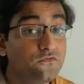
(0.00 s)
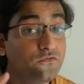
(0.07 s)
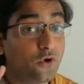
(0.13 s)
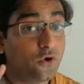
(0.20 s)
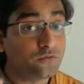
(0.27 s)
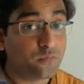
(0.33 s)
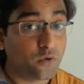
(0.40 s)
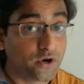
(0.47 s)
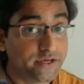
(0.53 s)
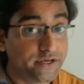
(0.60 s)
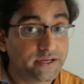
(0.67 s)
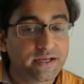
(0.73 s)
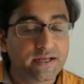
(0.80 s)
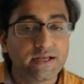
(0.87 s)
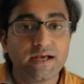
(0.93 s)
Fourth
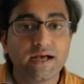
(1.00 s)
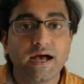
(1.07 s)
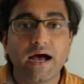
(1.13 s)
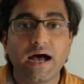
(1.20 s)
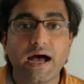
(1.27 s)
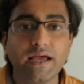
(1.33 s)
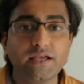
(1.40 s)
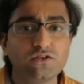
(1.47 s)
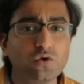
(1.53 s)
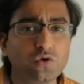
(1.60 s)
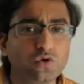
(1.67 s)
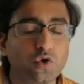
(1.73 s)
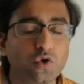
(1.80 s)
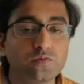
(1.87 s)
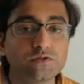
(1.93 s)
point,
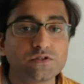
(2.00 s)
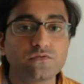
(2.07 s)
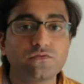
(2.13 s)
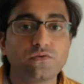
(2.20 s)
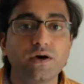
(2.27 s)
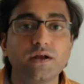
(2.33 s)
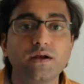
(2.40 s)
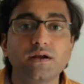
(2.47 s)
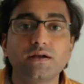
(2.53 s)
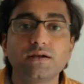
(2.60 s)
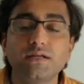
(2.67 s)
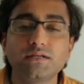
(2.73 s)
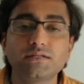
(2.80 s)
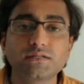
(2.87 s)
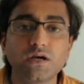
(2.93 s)
isotopes were
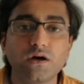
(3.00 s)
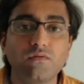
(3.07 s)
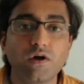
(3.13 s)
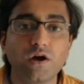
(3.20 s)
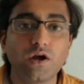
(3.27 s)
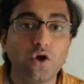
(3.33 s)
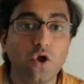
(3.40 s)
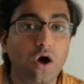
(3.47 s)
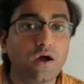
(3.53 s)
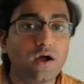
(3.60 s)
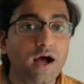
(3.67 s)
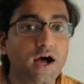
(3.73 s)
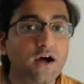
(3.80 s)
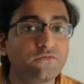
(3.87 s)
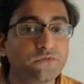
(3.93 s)
discovered
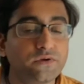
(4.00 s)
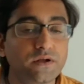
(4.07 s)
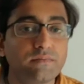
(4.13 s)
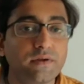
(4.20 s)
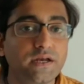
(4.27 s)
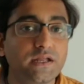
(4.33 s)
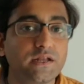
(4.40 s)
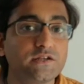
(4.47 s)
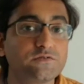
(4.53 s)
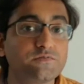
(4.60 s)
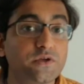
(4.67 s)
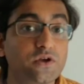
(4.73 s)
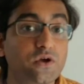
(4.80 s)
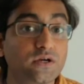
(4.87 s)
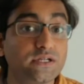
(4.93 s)
long after
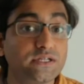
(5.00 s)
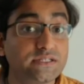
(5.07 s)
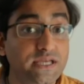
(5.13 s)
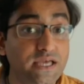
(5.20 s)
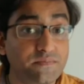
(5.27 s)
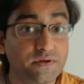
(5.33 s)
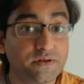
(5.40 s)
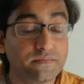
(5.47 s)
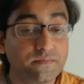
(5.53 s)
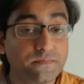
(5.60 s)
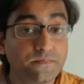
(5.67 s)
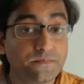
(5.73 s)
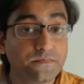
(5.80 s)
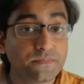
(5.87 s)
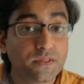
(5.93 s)
Mendeleev's periodic table.
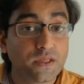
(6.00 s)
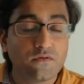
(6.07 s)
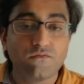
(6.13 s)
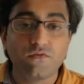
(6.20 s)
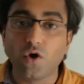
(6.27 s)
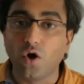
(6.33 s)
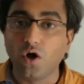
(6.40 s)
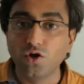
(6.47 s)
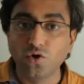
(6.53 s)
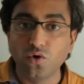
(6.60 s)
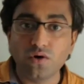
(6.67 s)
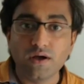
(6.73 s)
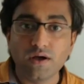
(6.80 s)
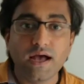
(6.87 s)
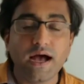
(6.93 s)
We all
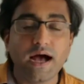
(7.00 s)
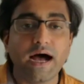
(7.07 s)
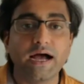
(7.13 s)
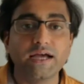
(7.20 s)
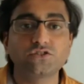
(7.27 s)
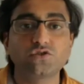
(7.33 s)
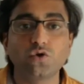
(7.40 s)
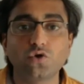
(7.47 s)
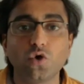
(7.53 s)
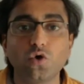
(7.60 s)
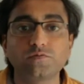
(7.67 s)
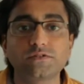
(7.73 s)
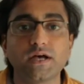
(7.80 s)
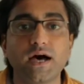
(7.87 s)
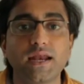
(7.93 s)
know
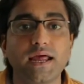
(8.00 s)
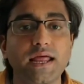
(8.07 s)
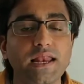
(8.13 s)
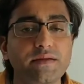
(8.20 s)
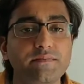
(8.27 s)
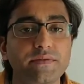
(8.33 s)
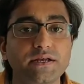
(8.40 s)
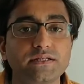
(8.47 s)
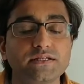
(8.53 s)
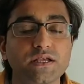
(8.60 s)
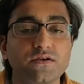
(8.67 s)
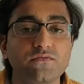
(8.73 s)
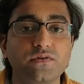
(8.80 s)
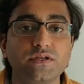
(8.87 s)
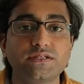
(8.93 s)
isotopes are
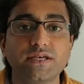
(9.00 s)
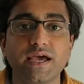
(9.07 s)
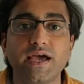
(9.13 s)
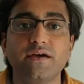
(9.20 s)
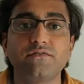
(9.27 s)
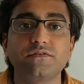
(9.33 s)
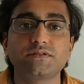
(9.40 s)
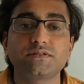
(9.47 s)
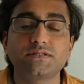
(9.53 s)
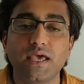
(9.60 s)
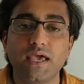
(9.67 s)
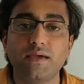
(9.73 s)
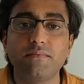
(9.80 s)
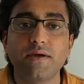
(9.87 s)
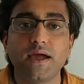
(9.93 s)
elements which have
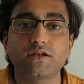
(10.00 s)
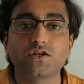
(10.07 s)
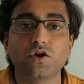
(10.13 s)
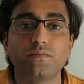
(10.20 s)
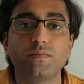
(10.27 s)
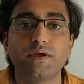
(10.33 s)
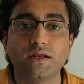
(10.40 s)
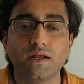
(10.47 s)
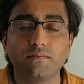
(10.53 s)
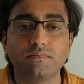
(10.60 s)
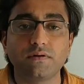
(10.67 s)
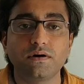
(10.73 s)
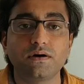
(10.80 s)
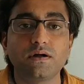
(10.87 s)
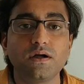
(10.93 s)
same atomic
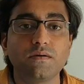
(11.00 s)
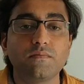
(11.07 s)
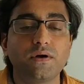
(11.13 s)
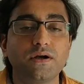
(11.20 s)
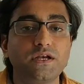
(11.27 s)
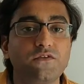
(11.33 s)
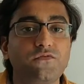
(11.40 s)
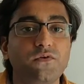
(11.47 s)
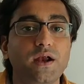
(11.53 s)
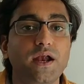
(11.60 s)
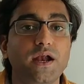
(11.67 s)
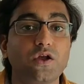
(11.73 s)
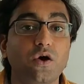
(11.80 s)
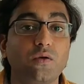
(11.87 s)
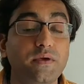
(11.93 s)
number but different
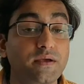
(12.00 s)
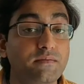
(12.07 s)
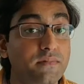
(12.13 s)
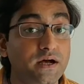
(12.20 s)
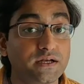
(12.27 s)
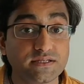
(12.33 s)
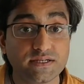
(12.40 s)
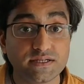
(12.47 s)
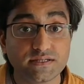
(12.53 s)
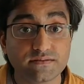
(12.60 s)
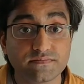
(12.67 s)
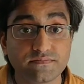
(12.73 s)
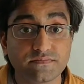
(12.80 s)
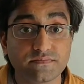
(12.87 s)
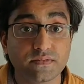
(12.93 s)
atomic
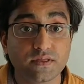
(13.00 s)
masses